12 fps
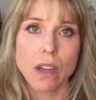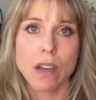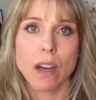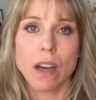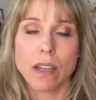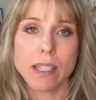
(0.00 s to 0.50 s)

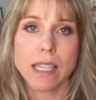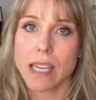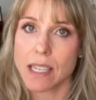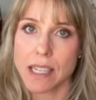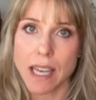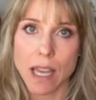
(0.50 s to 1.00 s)
on a
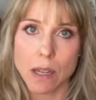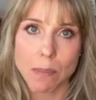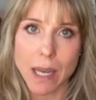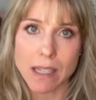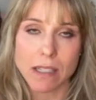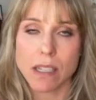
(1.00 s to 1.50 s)
day-to-day
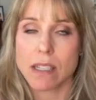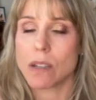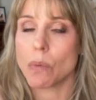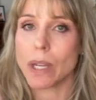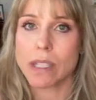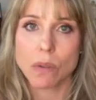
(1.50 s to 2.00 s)
basis, a
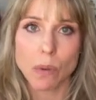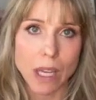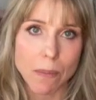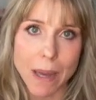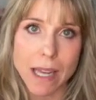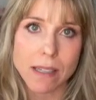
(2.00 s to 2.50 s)

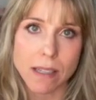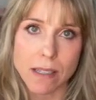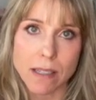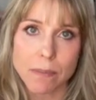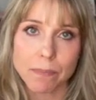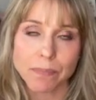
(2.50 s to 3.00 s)
week-to-week
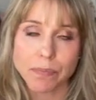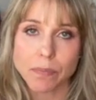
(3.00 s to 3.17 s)
basis,